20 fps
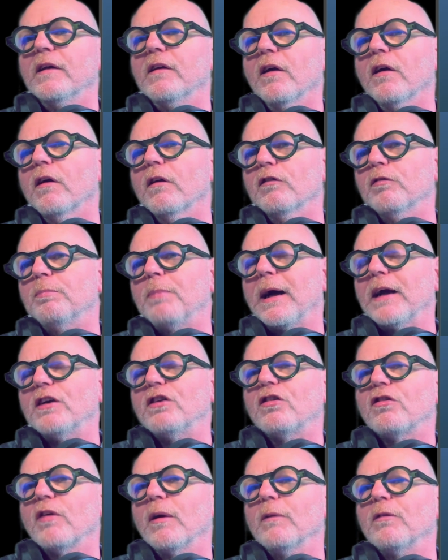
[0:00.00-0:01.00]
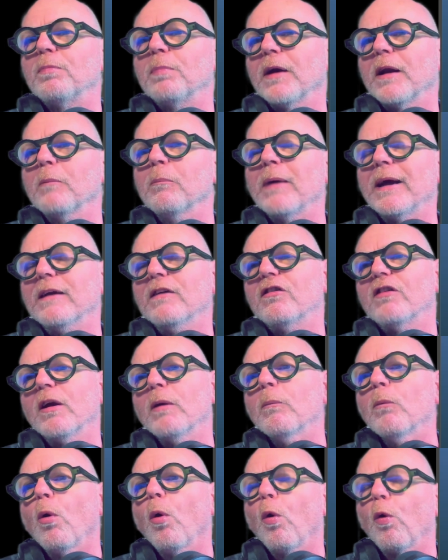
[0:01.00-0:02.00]
of bash scripts, but it makes it
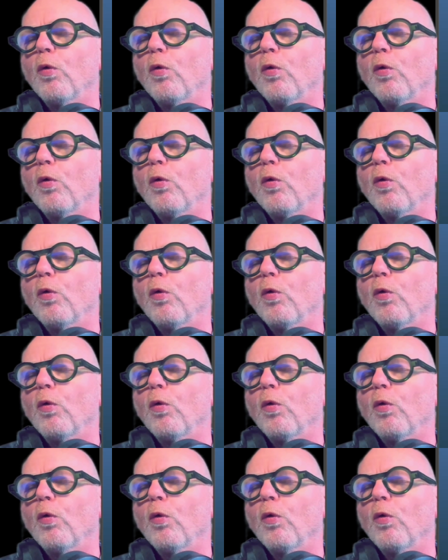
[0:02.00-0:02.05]
more